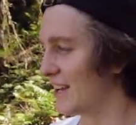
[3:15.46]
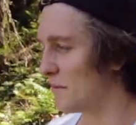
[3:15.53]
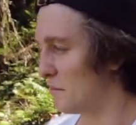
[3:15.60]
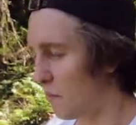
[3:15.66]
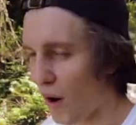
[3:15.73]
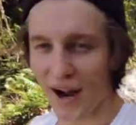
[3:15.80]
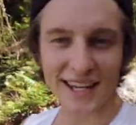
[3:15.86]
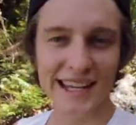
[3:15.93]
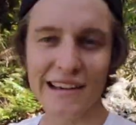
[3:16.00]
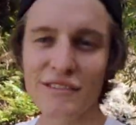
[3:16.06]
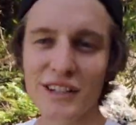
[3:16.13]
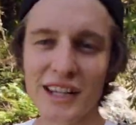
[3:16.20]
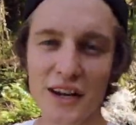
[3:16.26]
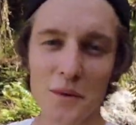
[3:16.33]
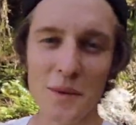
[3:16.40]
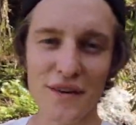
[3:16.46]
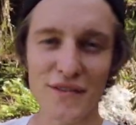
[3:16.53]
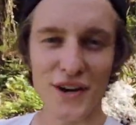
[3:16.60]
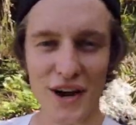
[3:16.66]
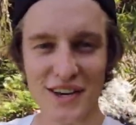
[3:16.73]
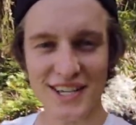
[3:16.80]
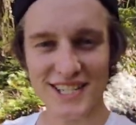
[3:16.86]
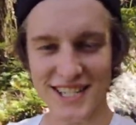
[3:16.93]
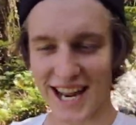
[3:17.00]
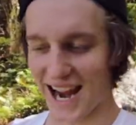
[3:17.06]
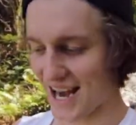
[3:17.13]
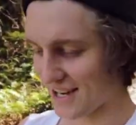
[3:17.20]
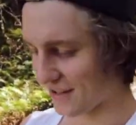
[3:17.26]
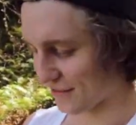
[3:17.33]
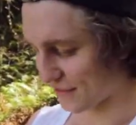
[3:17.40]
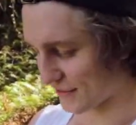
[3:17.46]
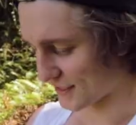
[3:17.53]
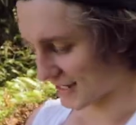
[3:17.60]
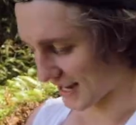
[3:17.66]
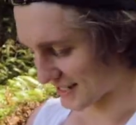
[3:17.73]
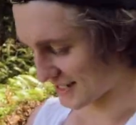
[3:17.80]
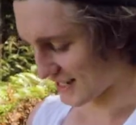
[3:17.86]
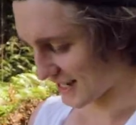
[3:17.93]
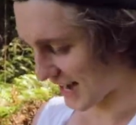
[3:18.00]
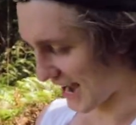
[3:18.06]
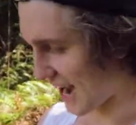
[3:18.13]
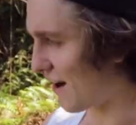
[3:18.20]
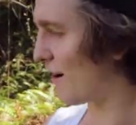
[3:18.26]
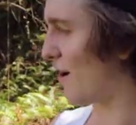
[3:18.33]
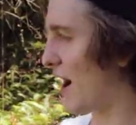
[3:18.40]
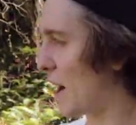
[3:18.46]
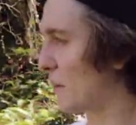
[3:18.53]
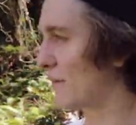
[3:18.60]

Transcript: might give a little bit of an understanding of as to how high